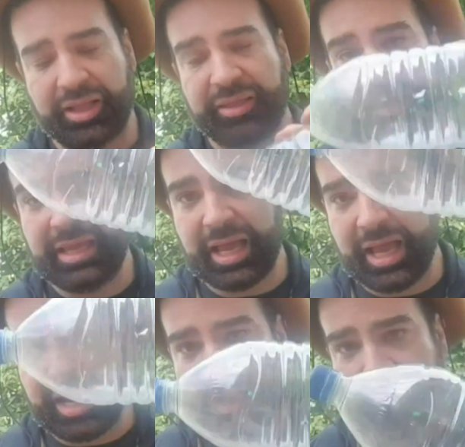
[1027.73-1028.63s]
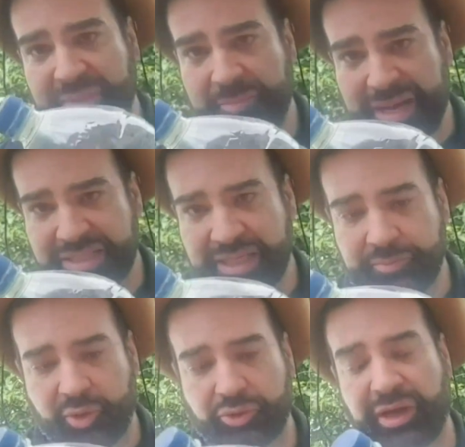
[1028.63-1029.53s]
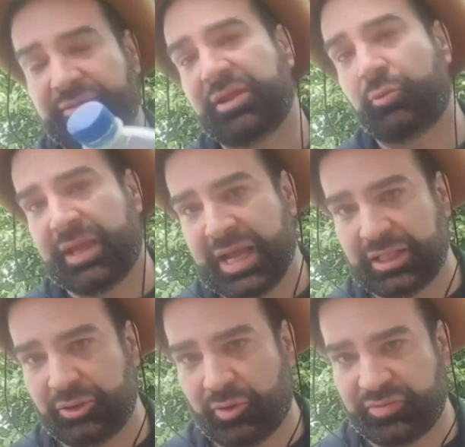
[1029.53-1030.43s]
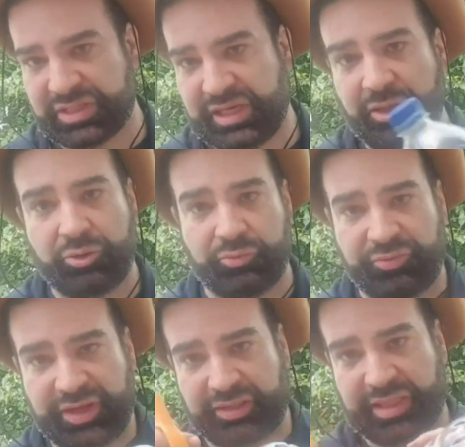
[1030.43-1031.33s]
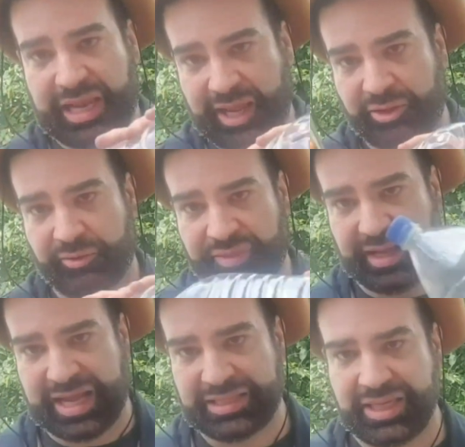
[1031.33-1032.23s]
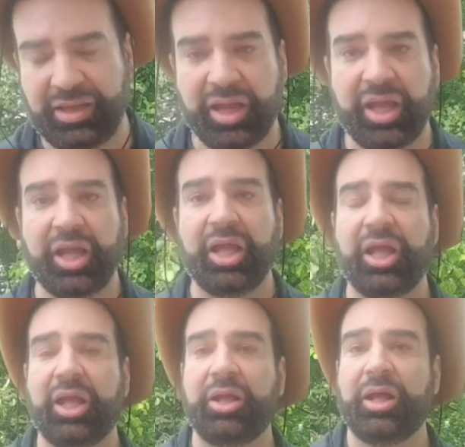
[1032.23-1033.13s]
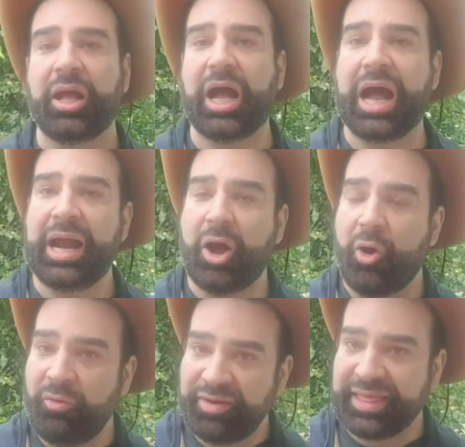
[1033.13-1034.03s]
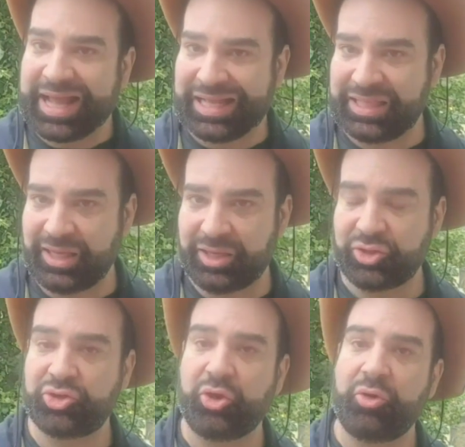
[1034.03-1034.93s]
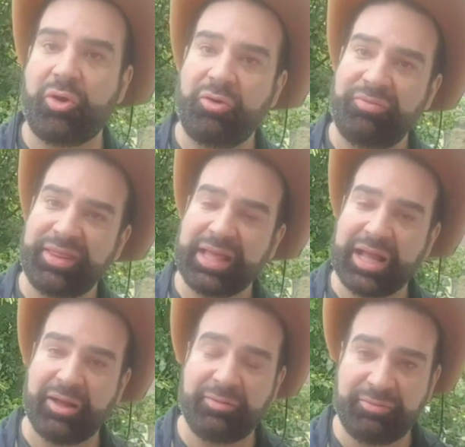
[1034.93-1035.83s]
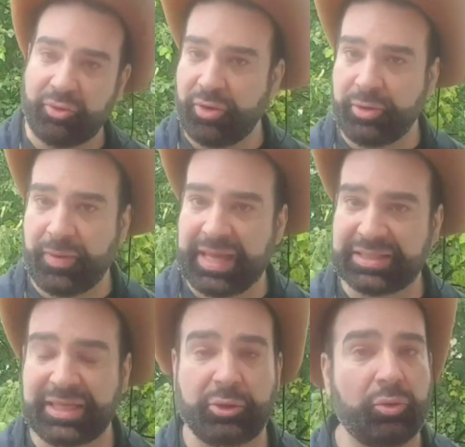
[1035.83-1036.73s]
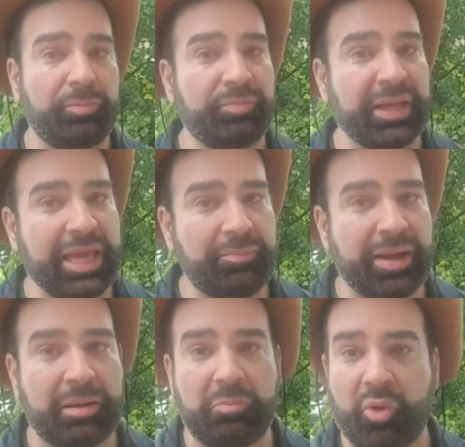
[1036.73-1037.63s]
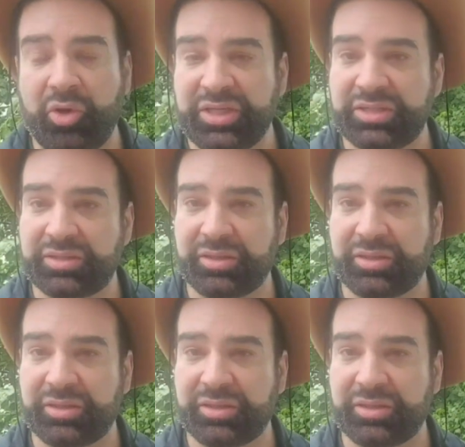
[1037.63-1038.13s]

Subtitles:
the plastic bottle, after we cut it obviously, to fit the length of the cutting, are over the cutting. So over the following weeks it will keep a moist